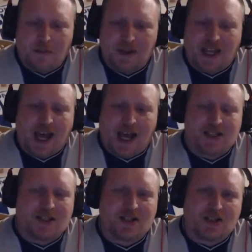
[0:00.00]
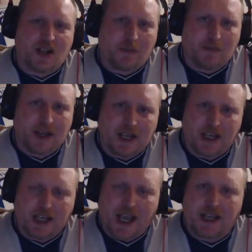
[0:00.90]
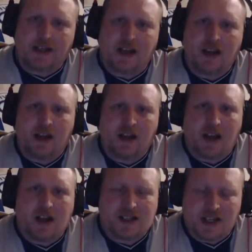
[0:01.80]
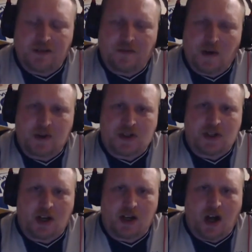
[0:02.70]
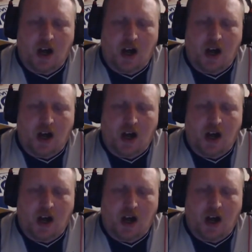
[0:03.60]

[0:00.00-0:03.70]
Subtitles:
but that hasn't stopped me getting a team focus on.